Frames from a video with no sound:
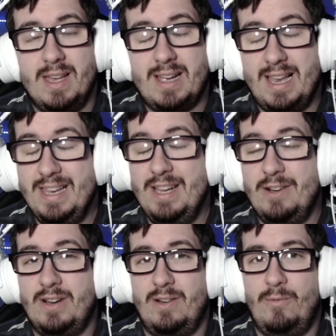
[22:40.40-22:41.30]

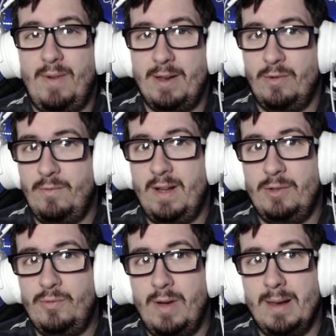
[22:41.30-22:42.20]
clear
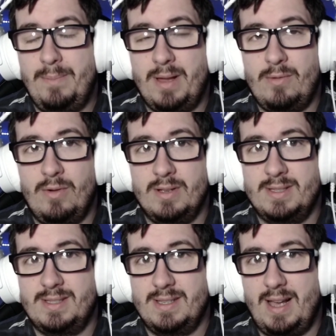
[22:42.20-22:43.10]
one-on-one duel,
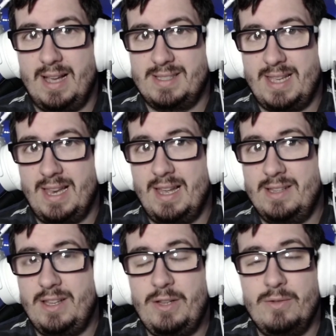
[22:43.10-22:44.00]
because
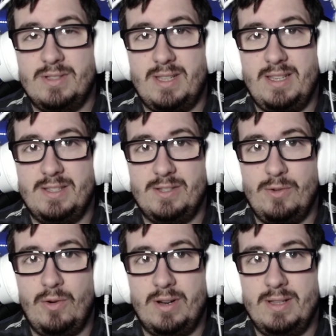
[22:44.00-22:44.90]
Askeladd used his
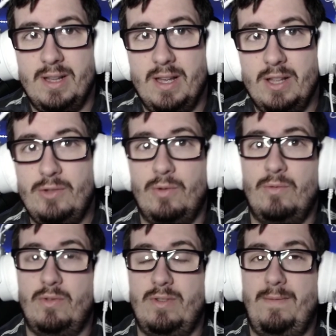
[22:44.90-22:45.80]
sword
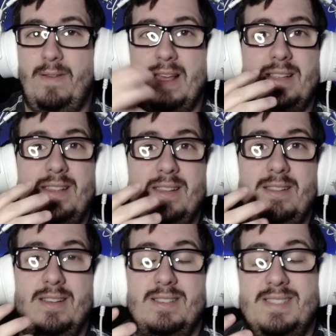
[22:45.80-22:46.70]
to reflect
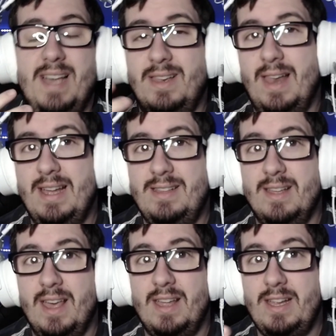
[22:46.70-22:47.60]
the sunlight
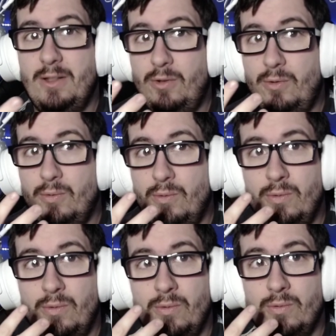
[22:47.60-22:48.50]

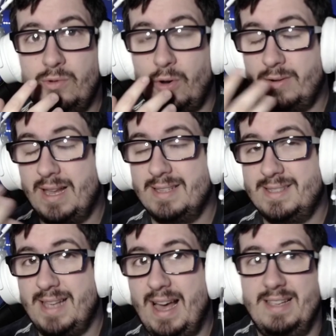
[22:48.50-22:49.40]
into
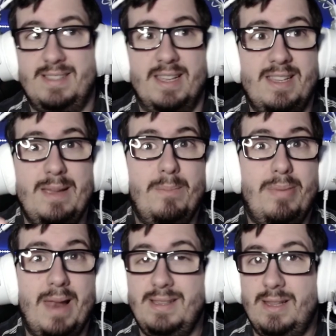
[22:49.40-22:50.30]
Thorkell's eyes, and he
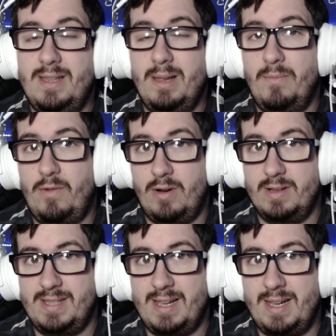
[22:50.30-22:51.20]
blinded him for a
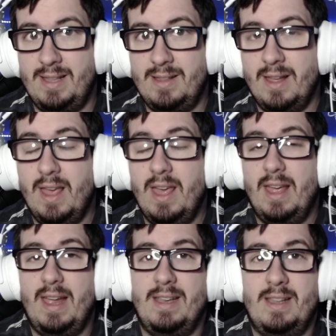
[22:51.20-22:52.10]
second,
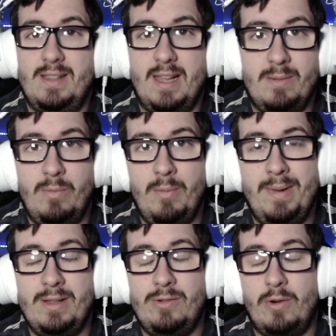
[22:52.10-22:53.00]
and in that
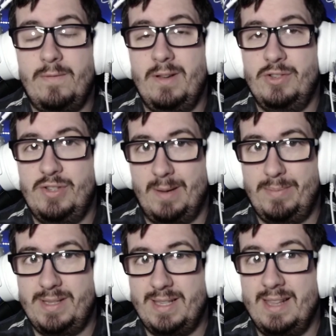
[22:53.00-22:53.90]
moment Thorfinn
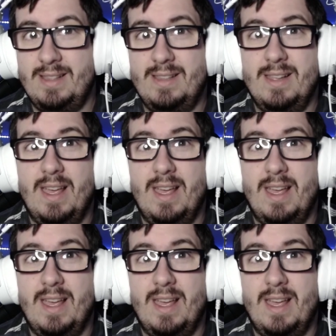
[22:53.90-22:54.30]
jumped and